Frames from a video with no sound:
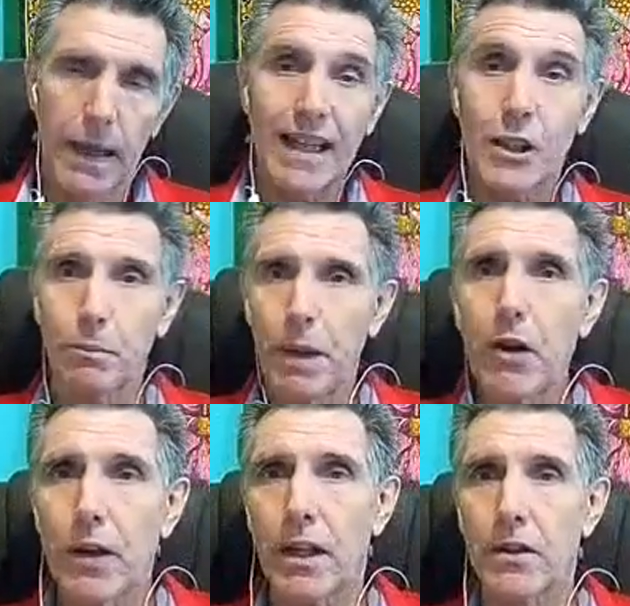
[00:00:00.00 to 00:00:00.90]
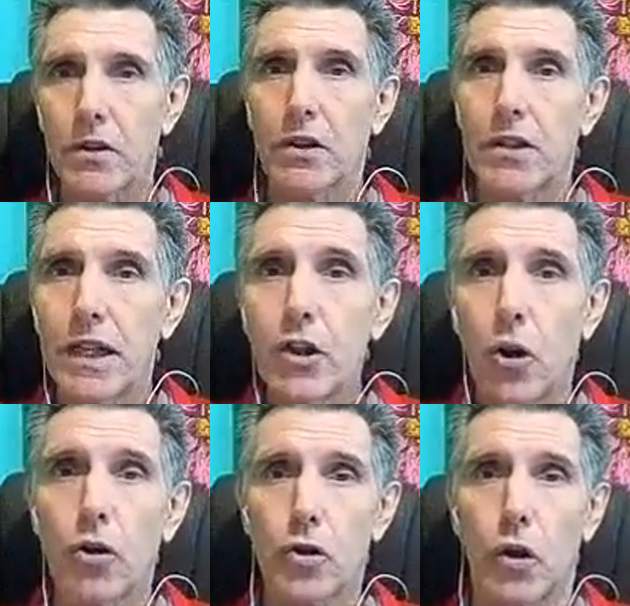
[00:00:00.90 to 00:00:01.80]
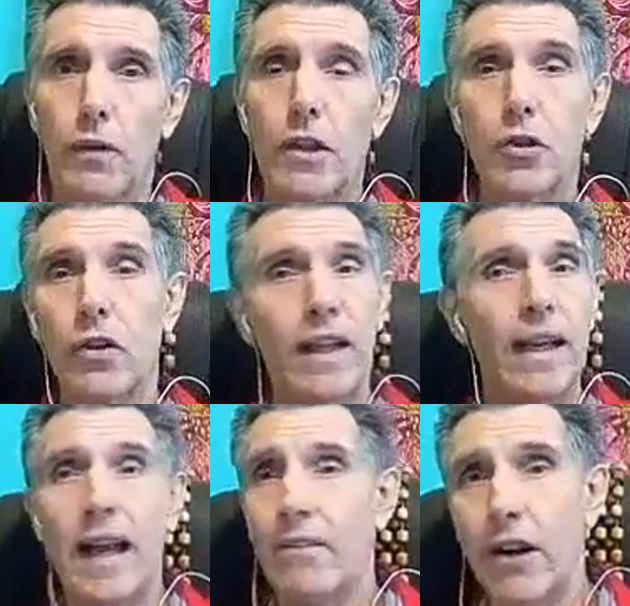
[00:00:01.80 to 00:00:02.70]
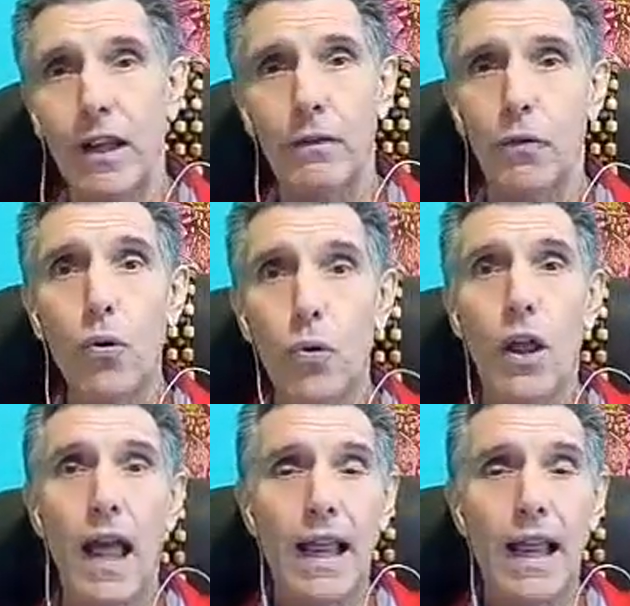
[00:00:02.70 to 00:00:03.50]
experienced the detox of it, so they never had flu.